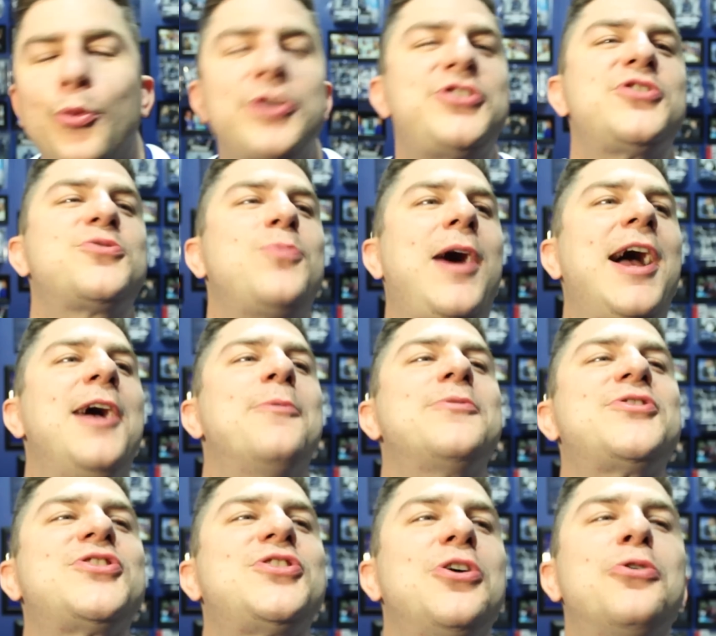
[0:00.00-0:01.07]
which is why it
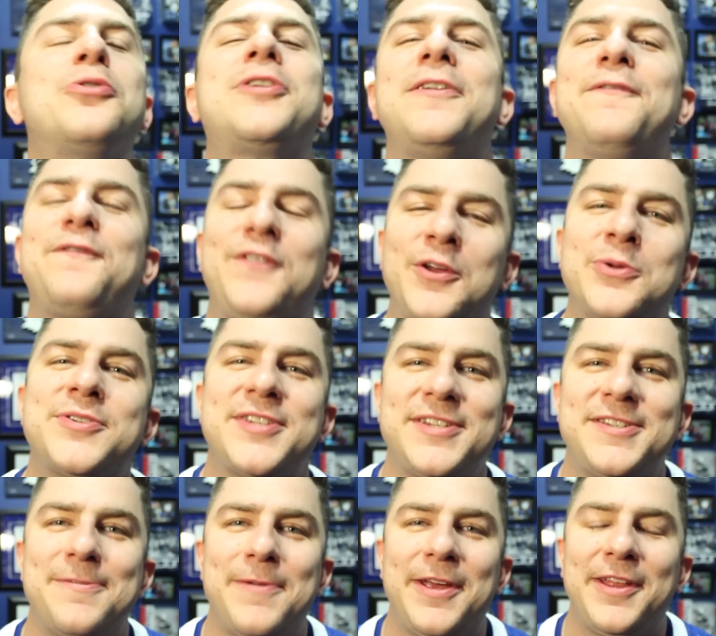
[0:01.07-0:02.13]
was so
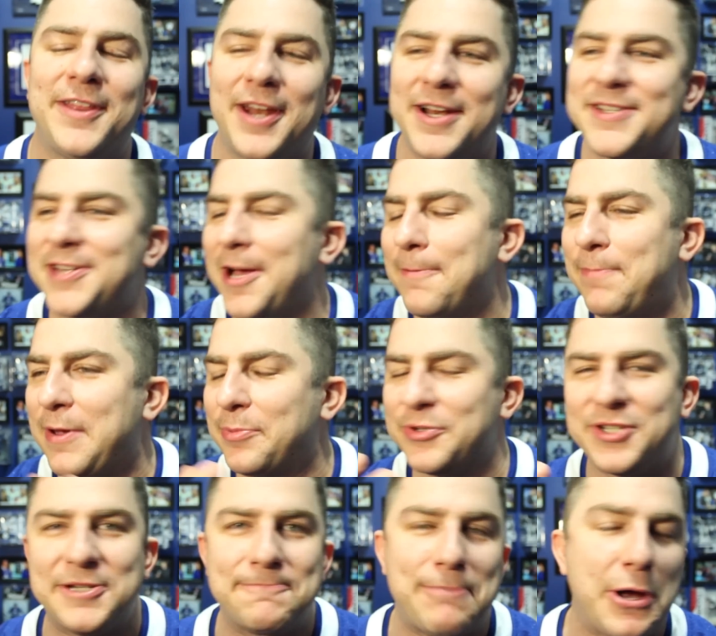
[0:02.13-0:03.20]
confusing to me that I saw
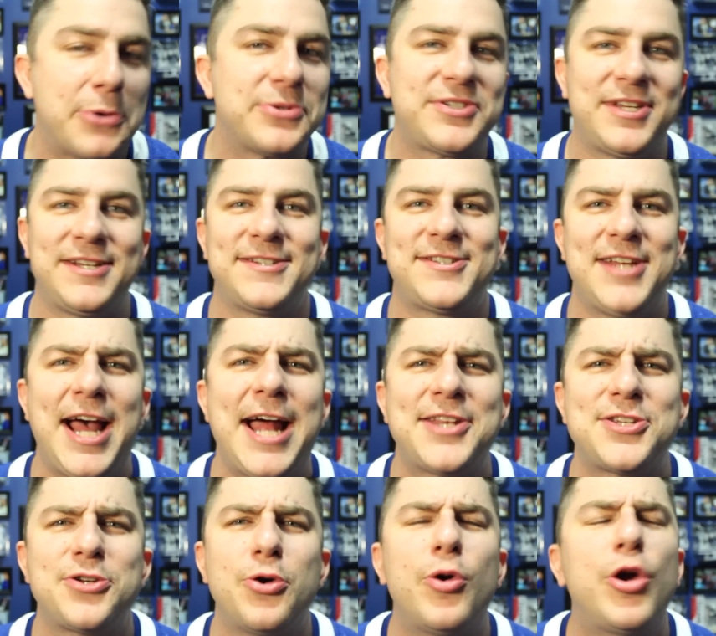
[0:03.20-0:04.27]
people just posting stats and